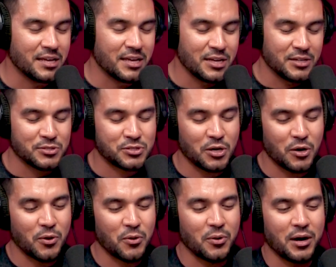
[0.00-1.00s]
You
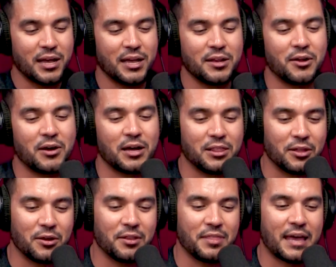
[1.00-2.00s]
so you know, I
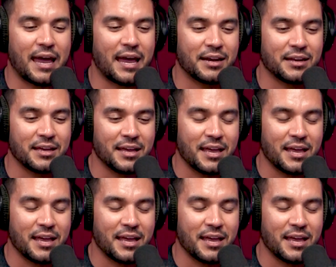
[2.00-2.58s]
learned that,